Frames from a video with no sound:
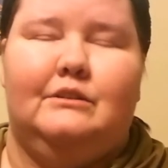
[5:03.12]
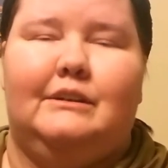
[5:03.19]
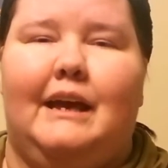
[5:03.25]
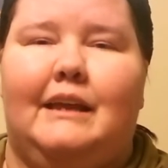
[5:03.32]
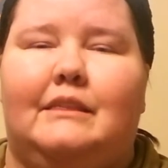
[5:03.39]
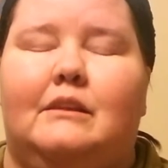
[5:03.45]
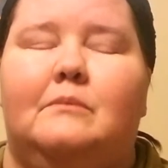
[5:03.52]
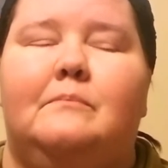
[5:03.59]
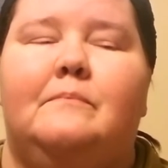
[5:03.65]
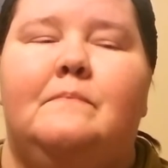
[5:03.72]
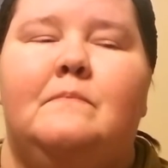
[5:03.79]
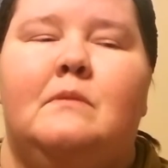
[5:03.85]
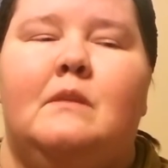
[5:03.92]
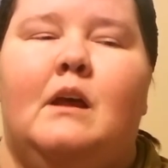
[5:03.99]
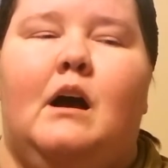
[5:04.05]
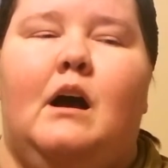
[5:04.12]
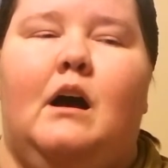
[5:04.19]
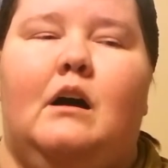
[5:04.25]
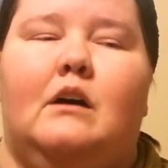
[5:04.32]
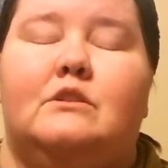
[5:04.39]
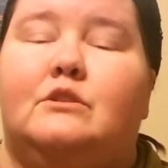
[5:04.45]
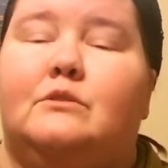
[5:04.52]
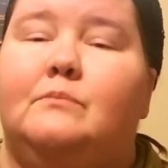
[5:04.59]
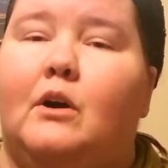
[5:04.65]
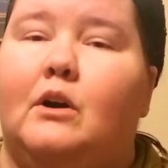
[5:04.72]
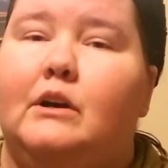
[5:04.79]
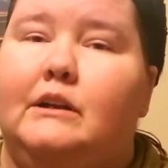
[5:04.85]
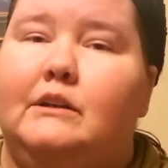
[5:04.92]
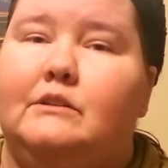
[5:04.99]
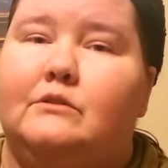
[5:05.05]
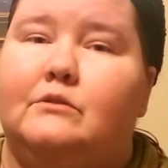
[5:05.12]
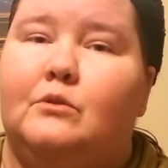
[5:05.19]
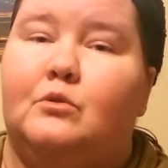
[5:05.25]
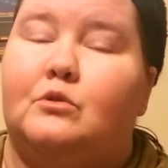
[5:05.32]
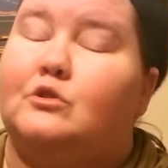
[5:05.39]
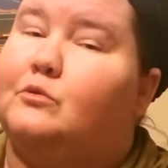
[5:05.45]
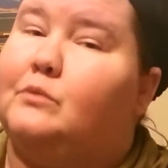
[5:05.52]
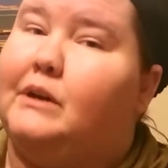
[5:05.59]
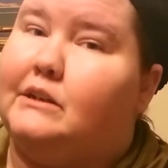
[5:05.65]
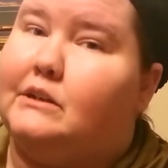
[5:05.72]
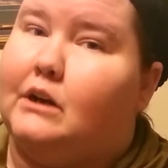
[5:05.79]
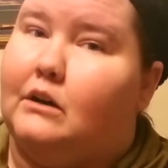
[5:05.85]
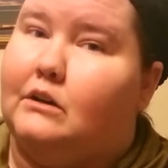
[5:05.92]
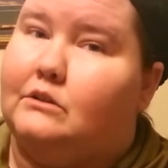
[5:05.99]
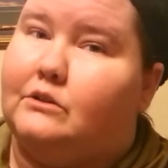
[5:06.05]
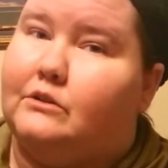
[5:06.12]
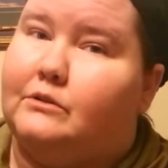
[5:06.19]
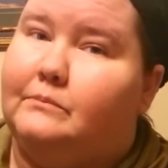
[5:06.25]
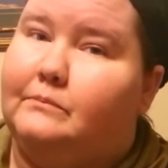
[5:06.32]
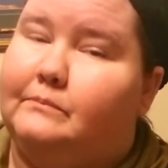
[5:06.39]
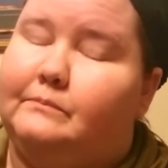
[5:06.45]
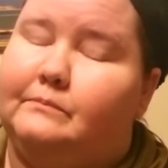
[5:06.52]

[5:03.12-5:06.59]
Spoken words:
get them, Smarties or Sweet Tarts,